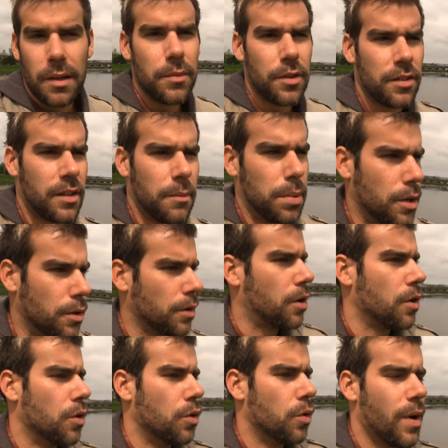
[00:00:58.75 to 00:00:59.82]
I'm just a bloke
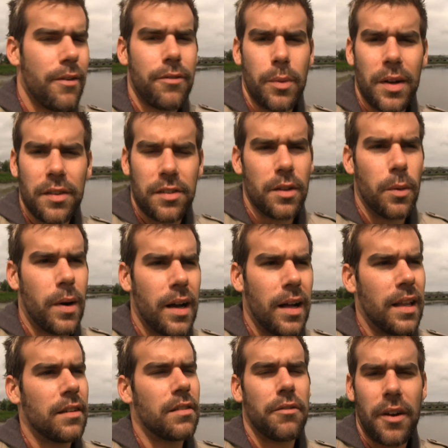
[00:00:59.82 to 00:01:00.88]
who every once in a
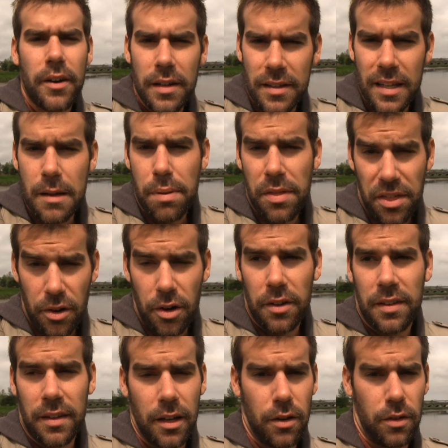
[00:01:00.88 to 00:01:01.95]
while has a very deep
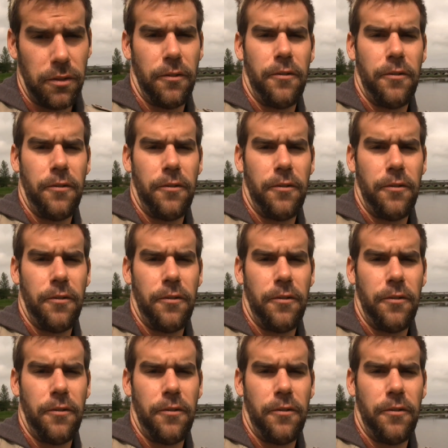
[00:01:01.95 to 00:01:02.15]
thought and he goes,